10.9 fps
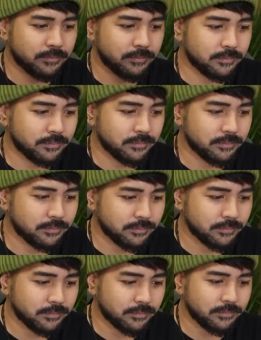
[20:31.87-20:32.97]

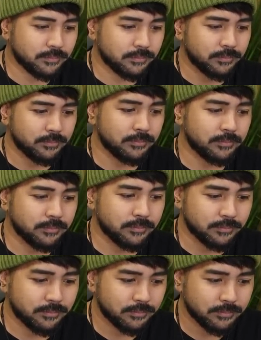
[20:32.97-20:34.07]

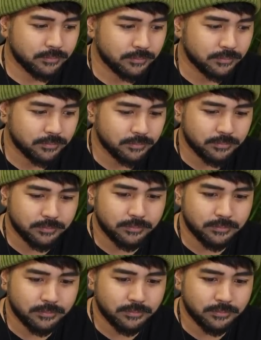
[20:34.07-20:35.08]
(not speaking)